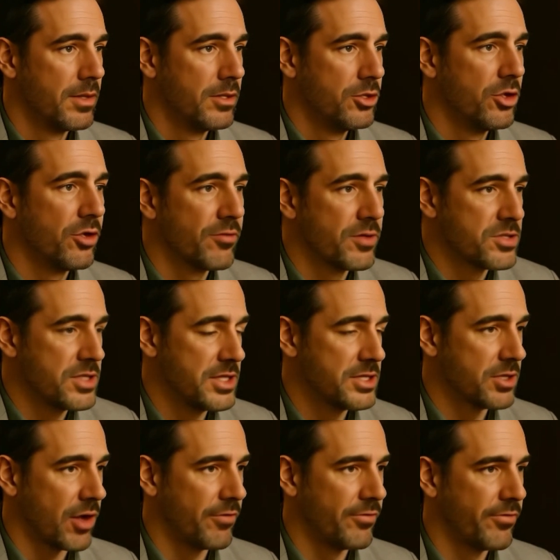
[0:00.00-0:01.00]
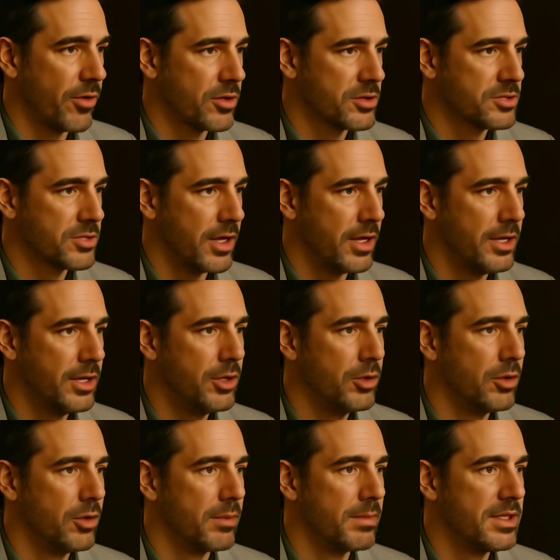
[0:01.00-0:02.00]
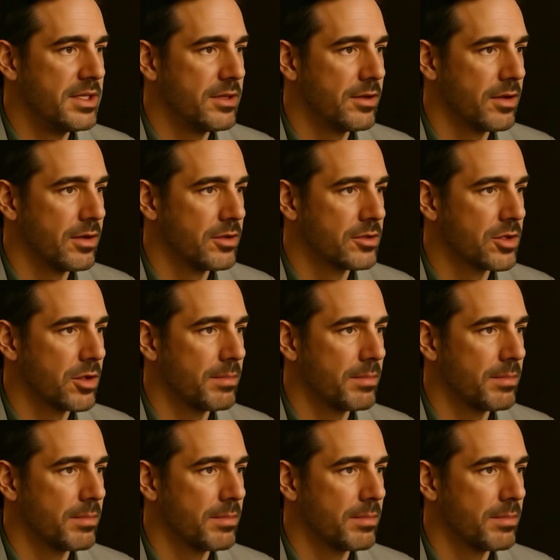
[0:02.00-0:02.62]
Universities often focus on newer materials or